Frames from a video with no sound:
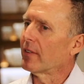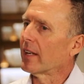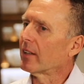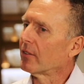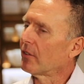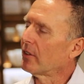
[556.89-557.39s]

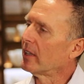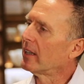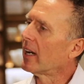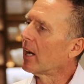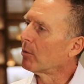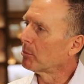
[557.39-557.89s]
they could see
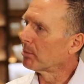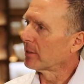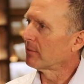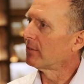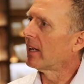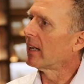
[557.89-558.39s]
now would
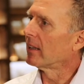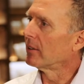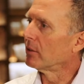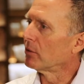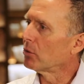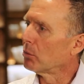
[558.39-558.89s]
bring
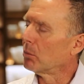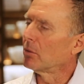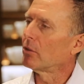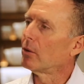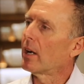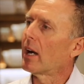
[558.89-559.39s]
value
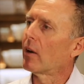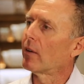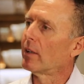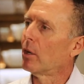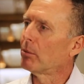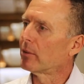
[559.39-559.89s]
to how
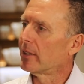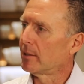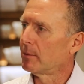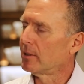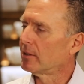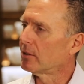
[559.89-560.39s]
they
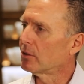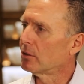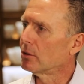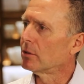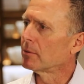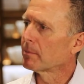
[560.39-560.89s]
operated within
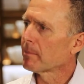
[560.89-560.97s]
store.